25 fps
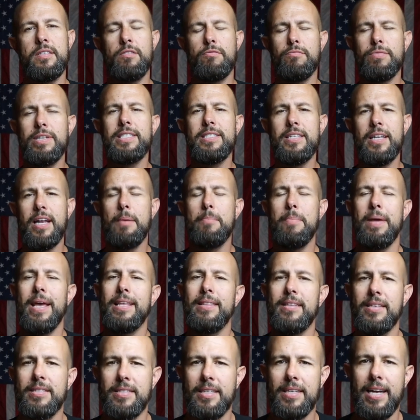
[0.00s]
The reason I make
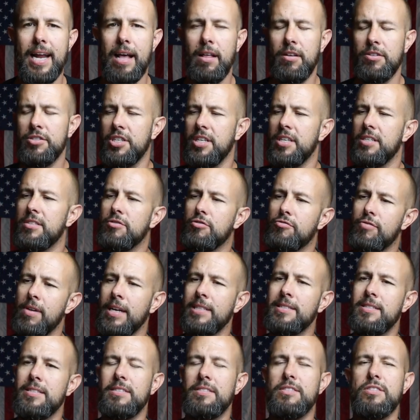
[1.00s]
this analogy is
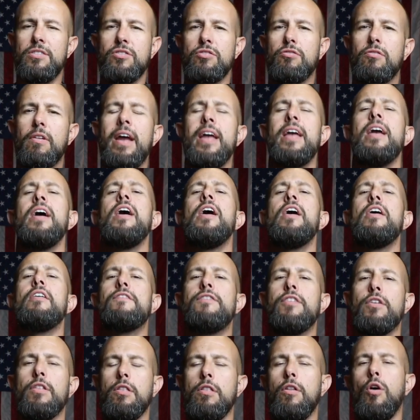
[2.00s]
Craigslist is great
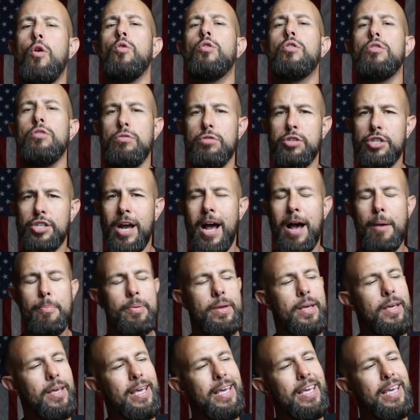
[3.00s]
for local shopping.